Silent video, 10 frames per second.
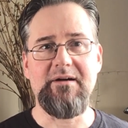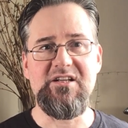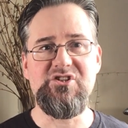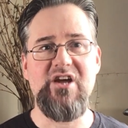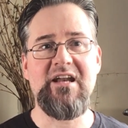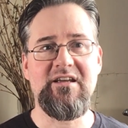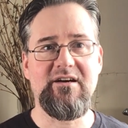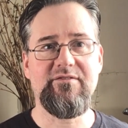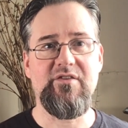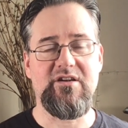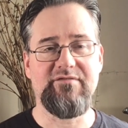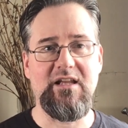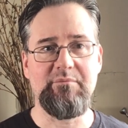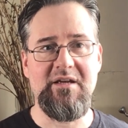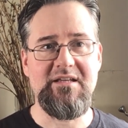agenda for the
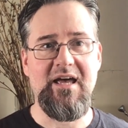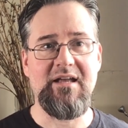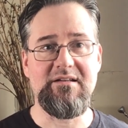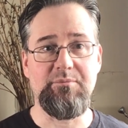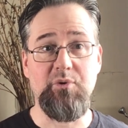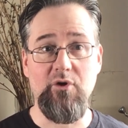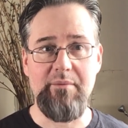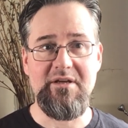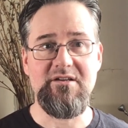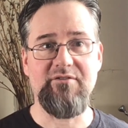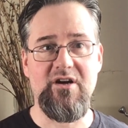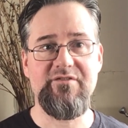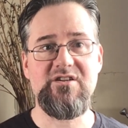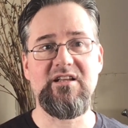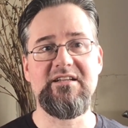development and deployment of
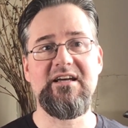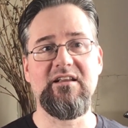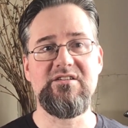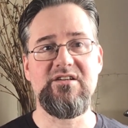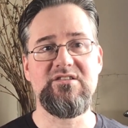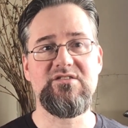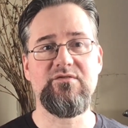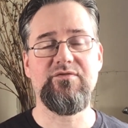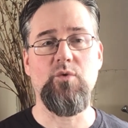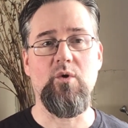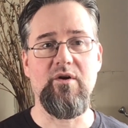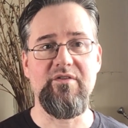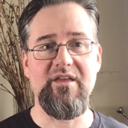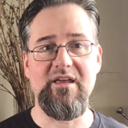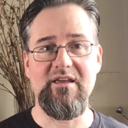artificial intelligence
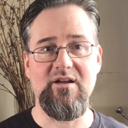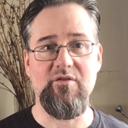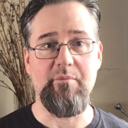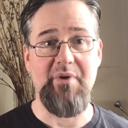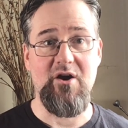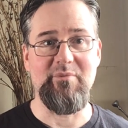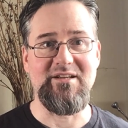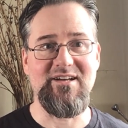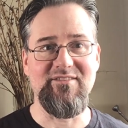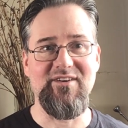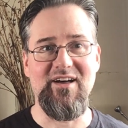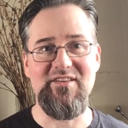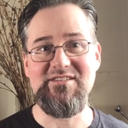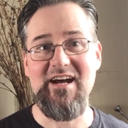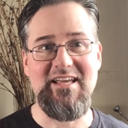for the betterment of
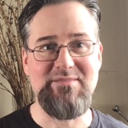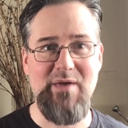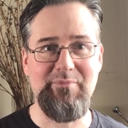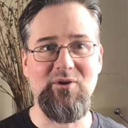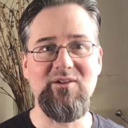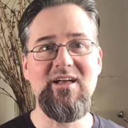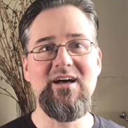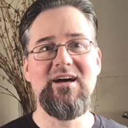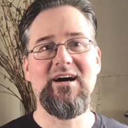the Chinese people,